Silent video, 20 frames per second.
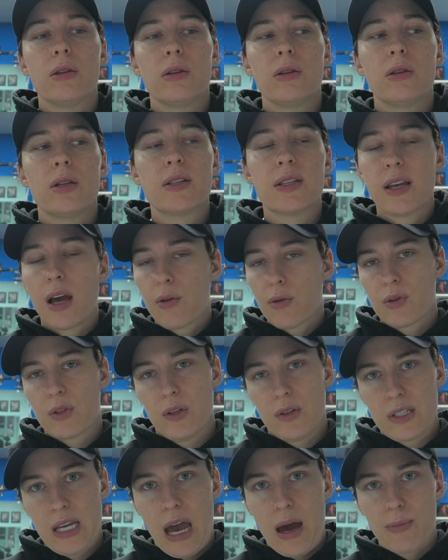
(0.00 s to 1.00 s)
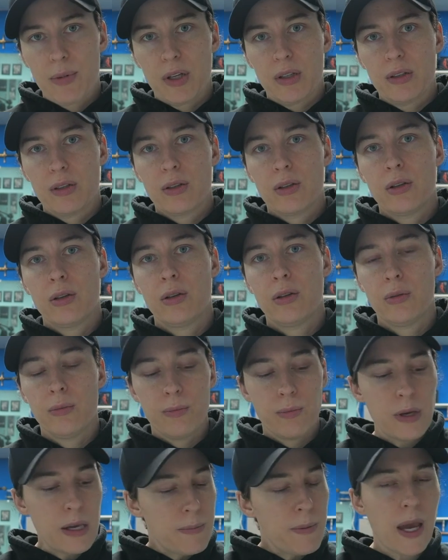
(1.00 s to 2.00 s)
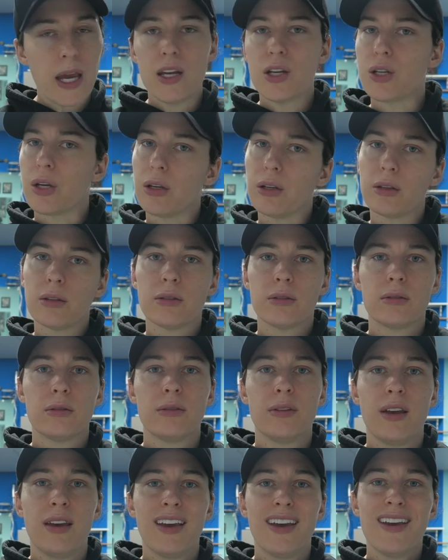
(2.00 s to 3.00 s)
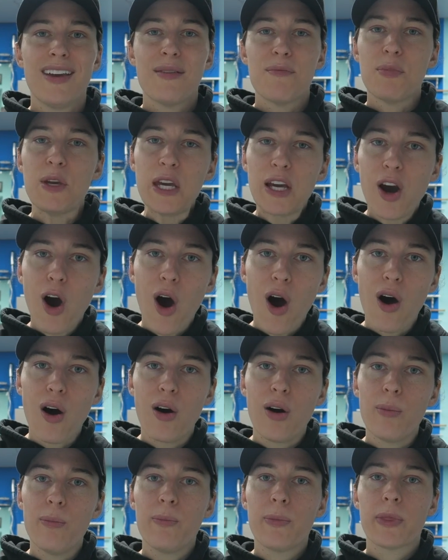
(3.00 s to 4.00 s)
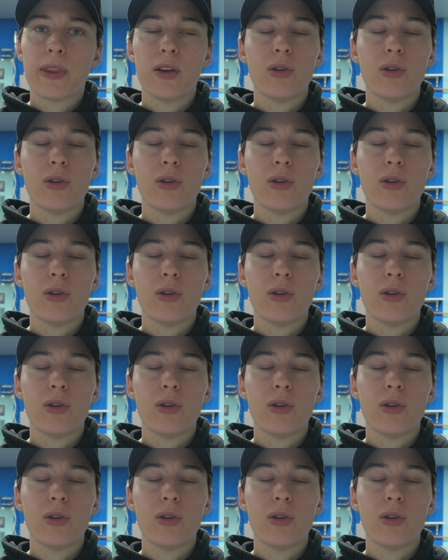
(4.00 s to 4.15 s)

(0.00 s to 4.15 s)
this is how results happen. Be patient, be calm.